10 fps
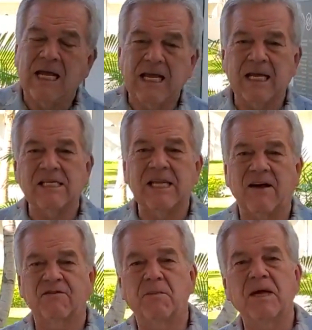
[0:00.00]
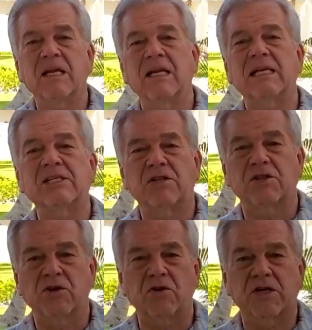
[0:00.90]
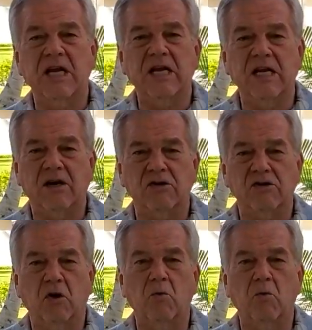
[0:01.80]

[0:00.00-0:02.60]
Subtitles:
kids have to be at least 13 years old.